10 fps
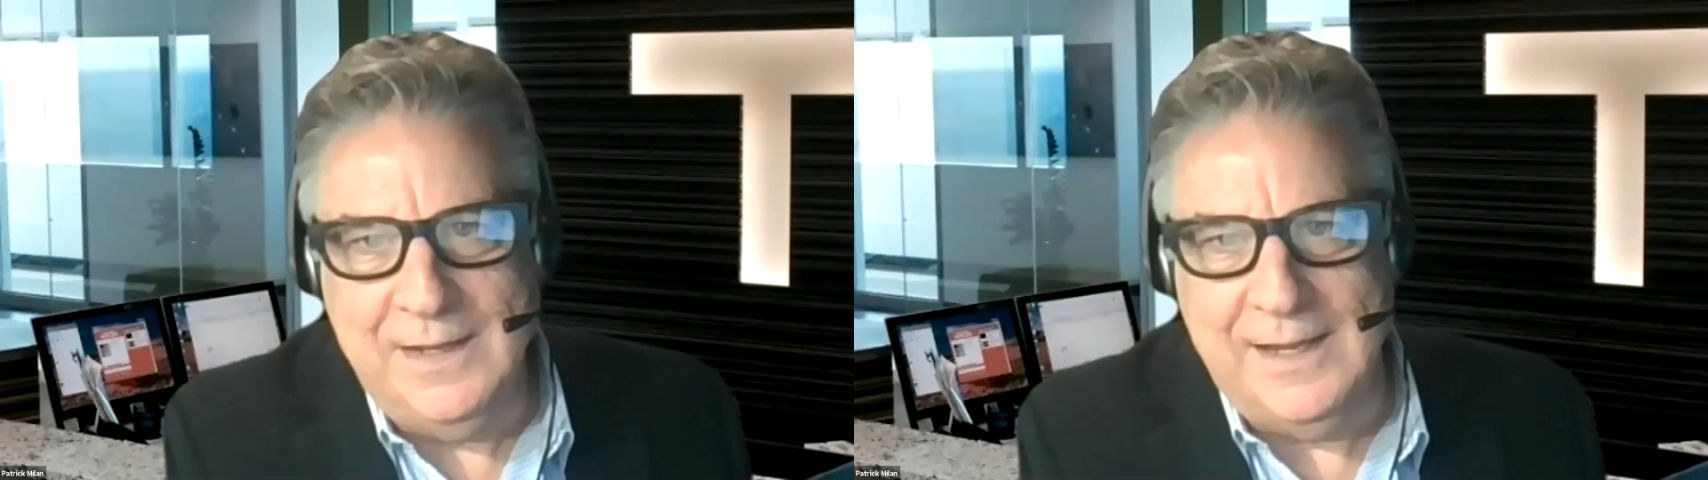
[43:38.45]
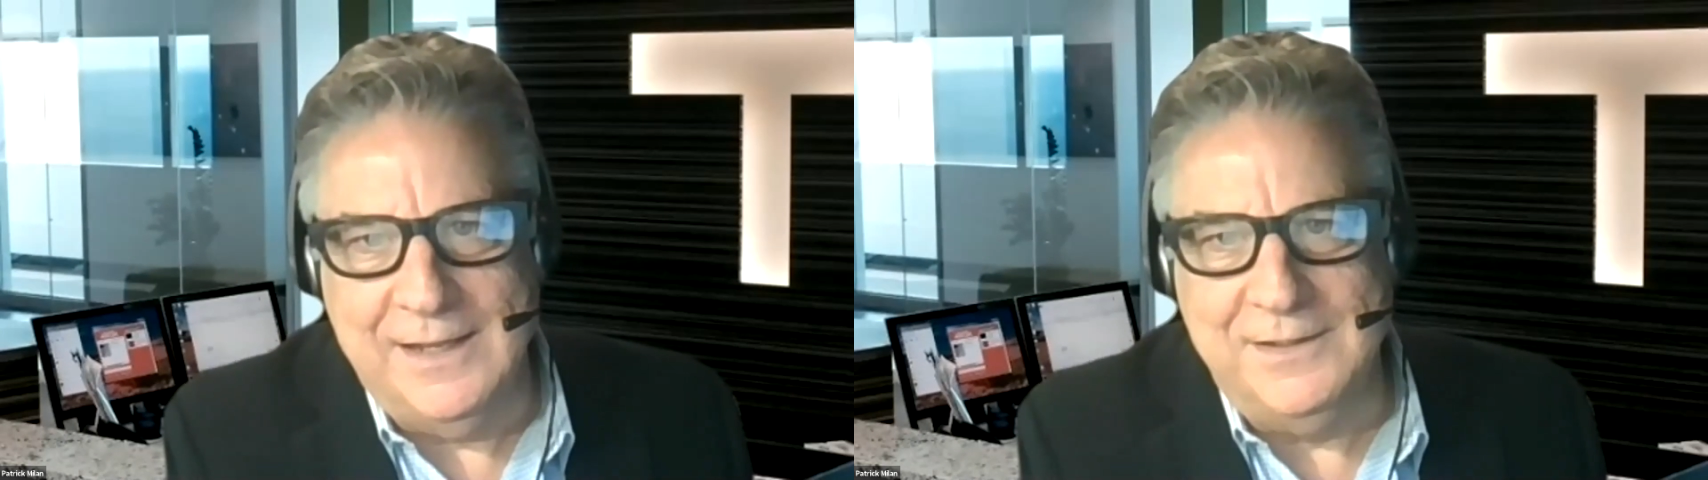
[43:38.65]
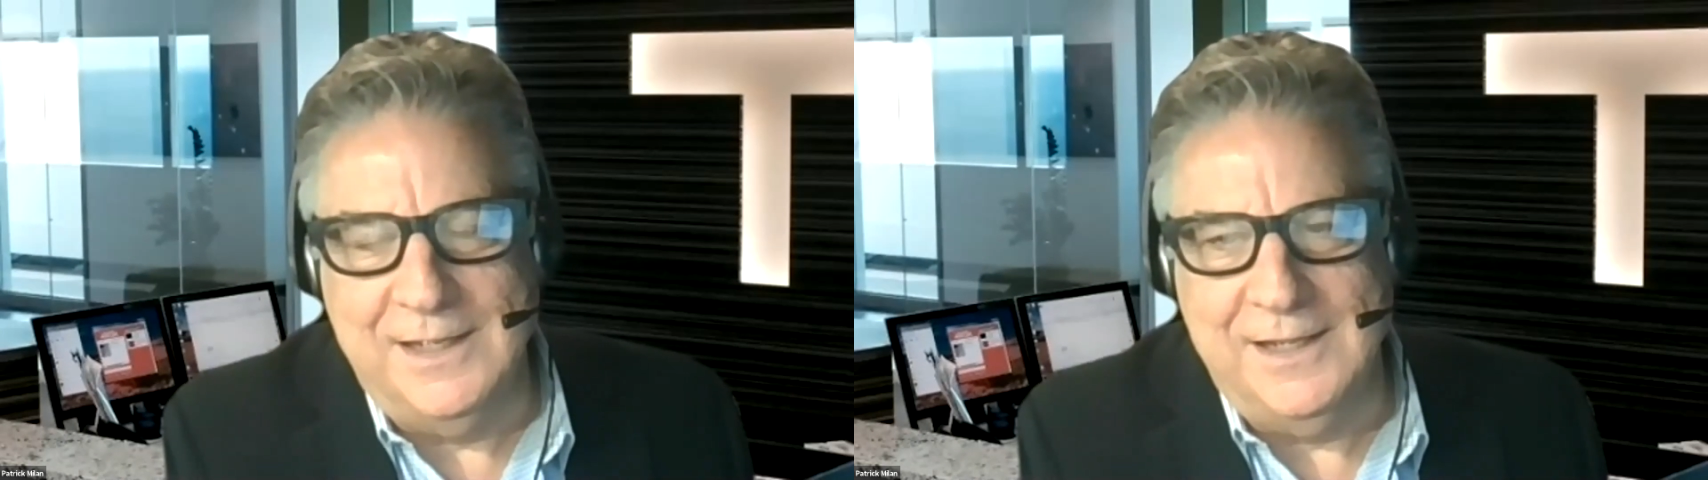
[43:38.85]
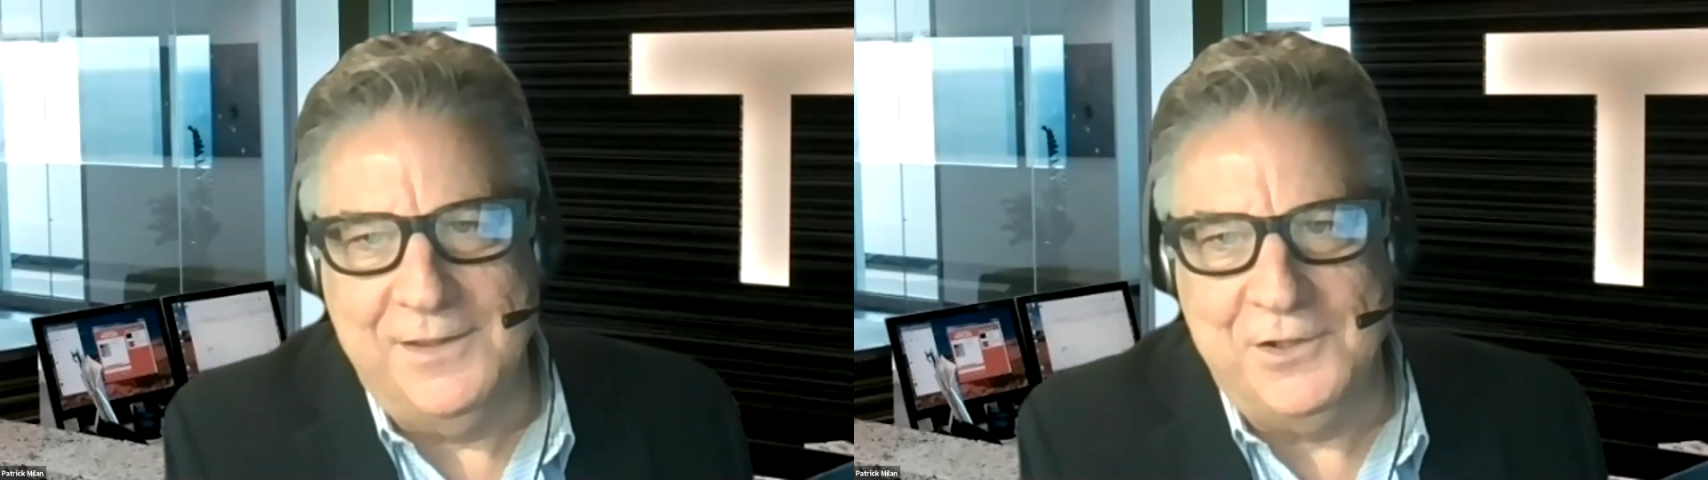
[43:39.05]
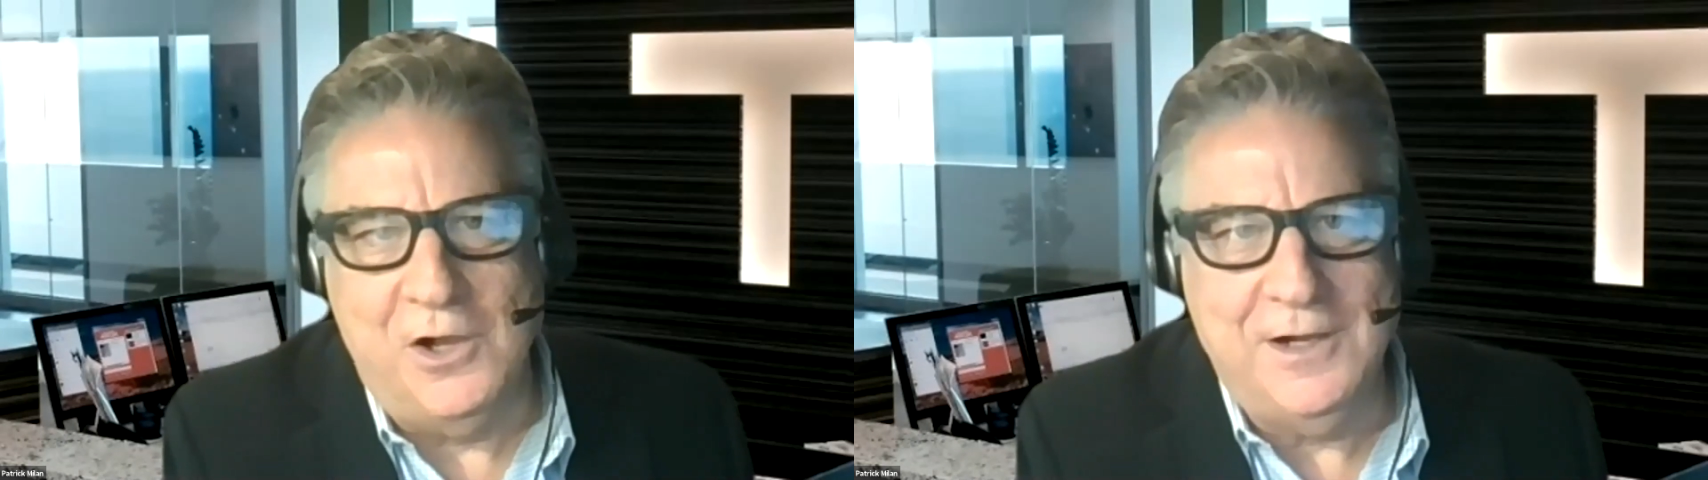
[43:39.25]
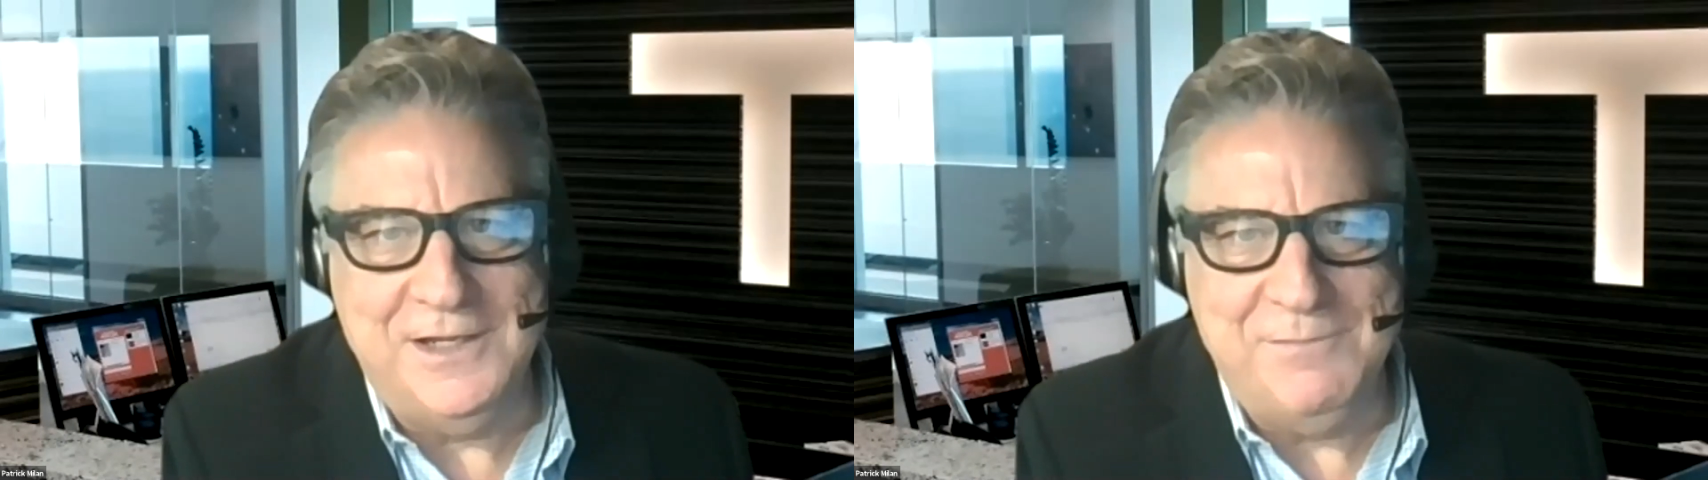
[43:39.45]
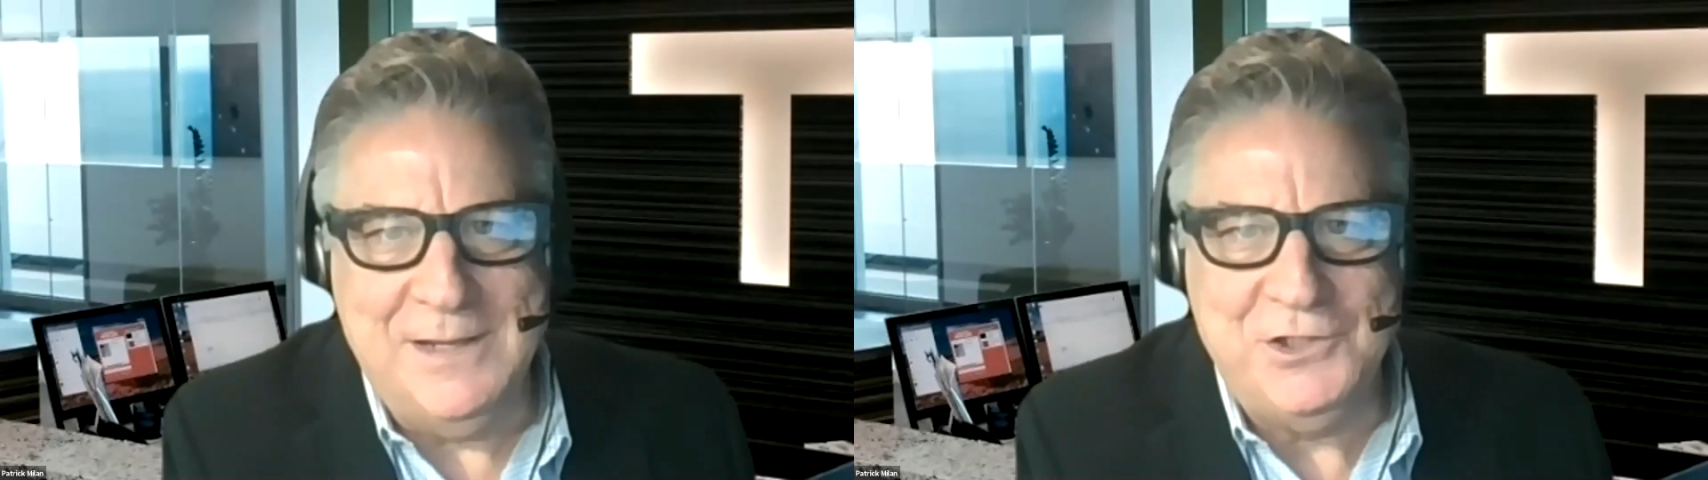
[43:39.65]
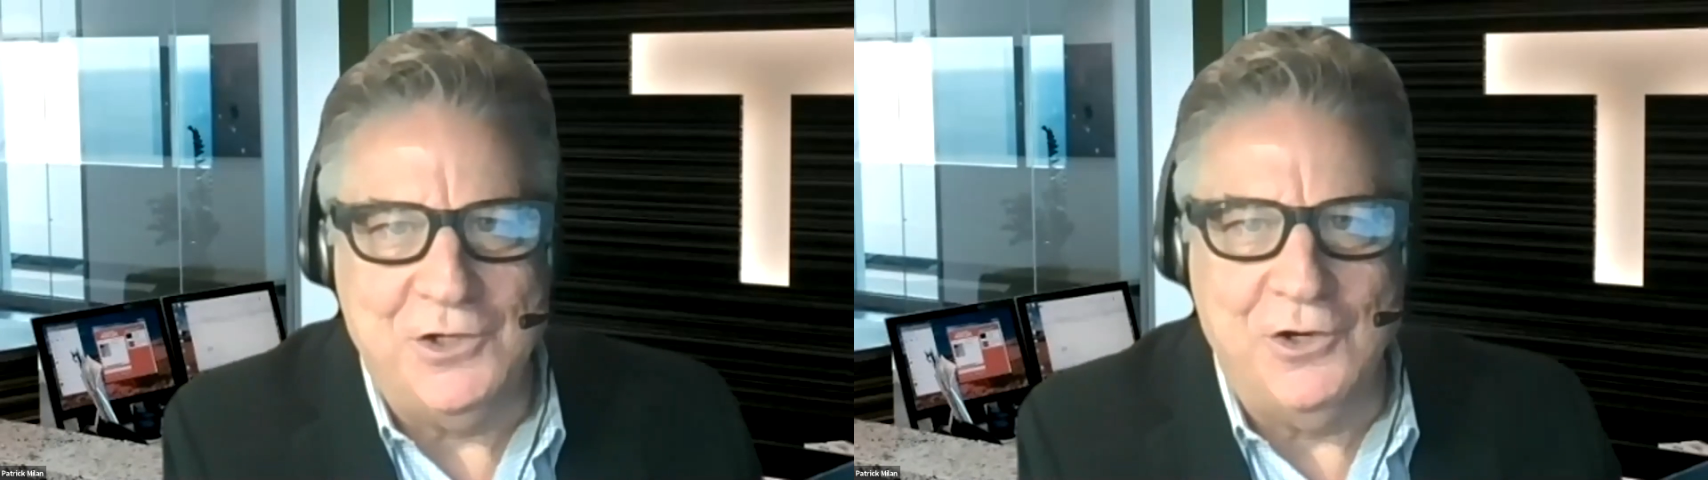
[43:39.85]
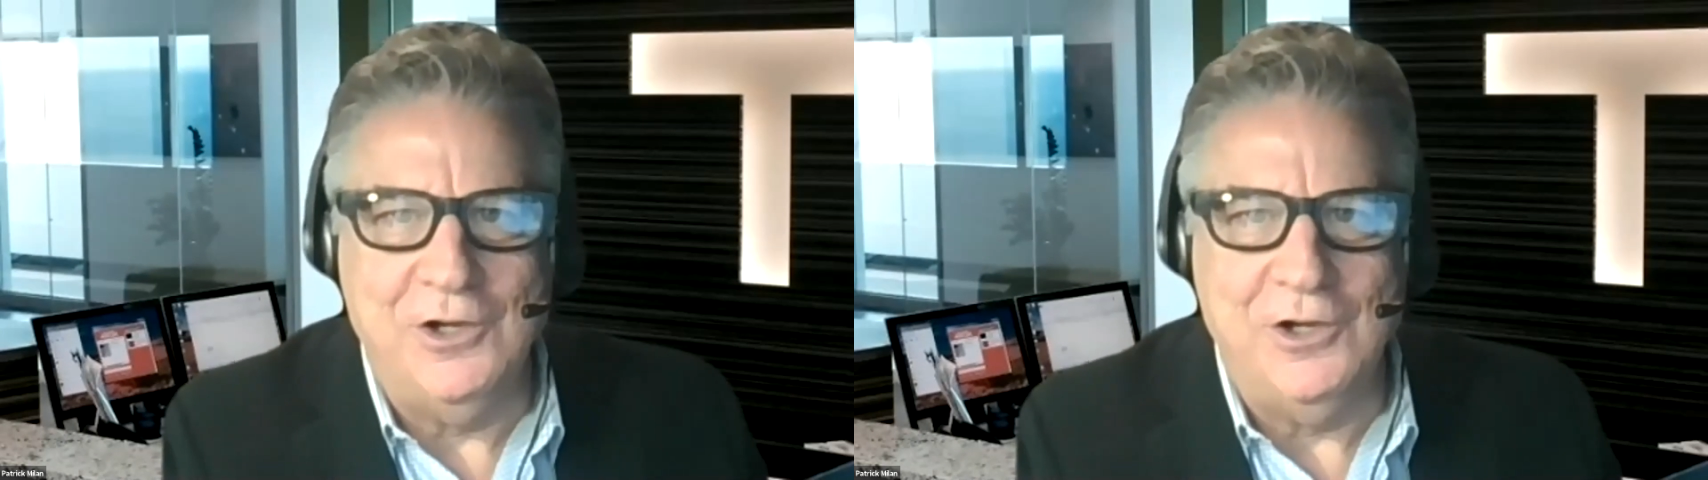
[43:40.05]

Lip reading: And the dog he mentioned